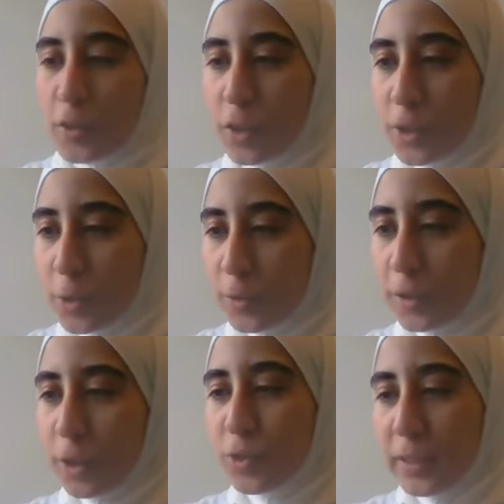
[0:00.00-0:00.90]

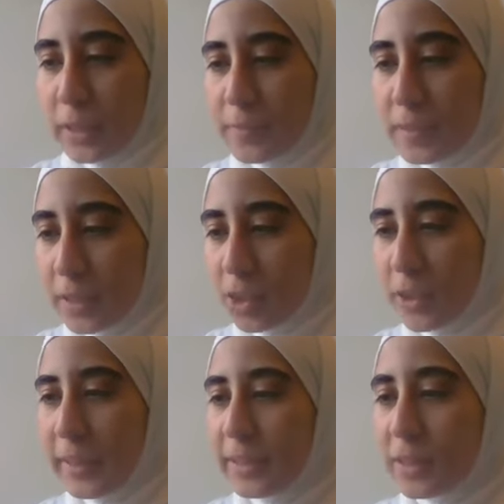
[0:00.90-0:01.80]
So the objectives here
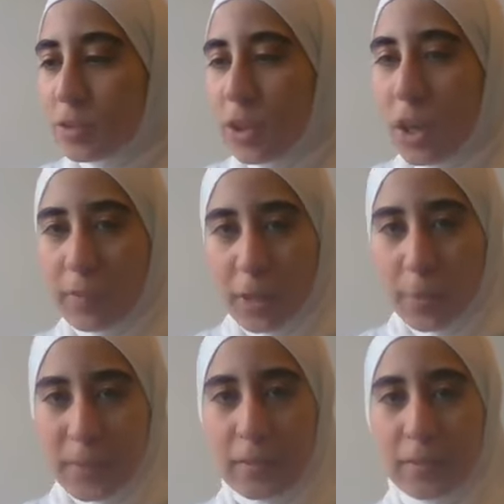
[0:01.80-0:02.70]
are again to
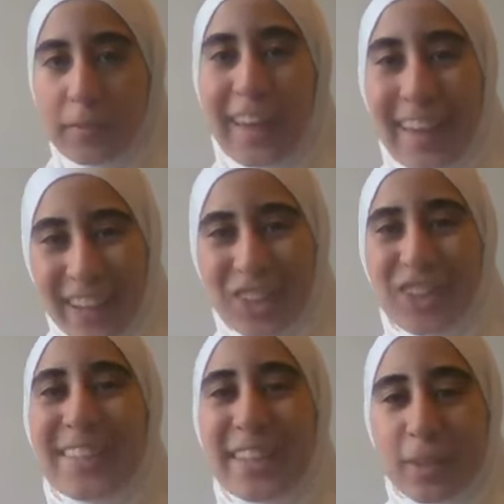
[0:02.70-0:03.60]
cover up
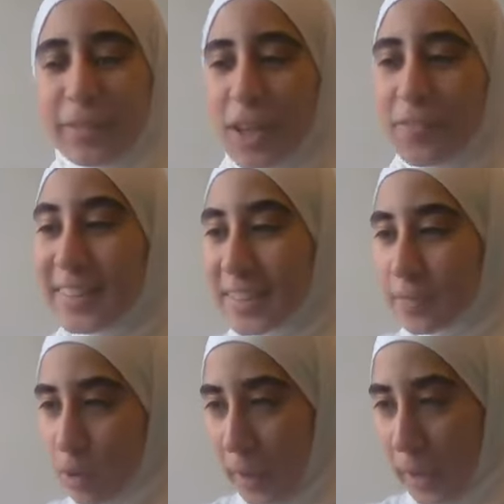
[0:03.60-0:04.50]
self-care, self-love, and
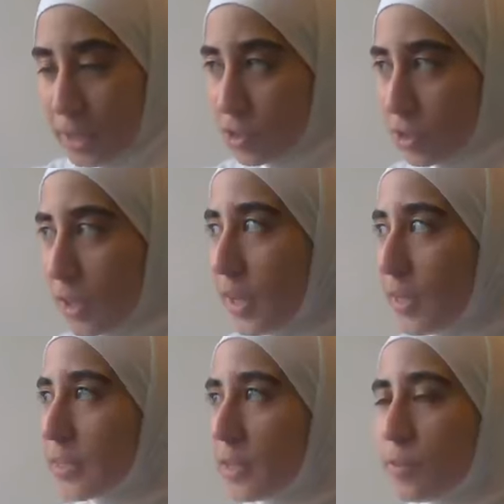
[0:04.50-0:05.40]
self-compassion.
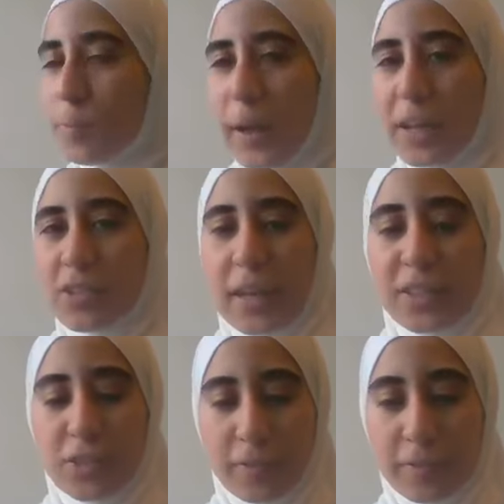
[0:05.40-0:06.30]
Self-compassion is
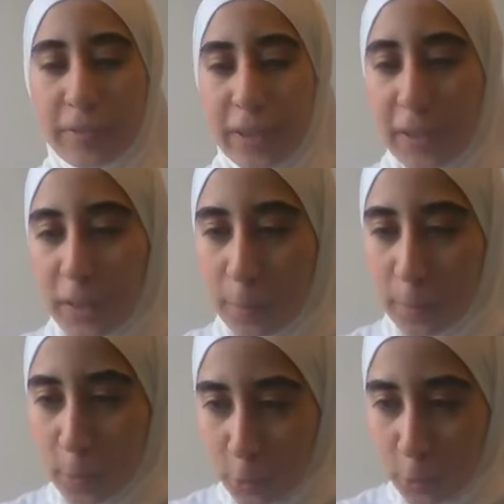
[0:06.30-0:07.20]
actually very
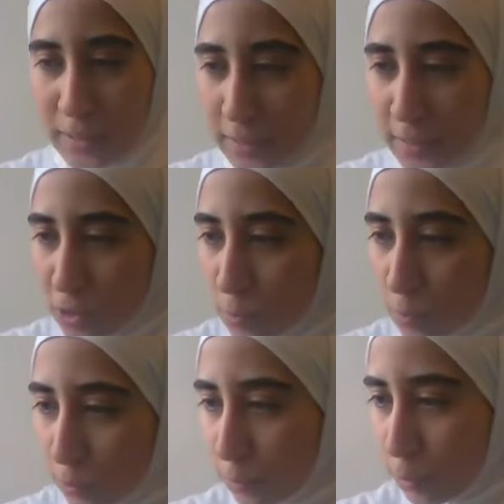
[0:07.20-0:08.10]
important
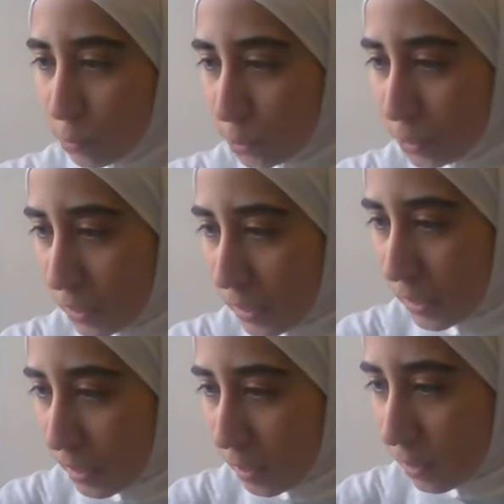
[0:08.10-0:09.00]
to move forward.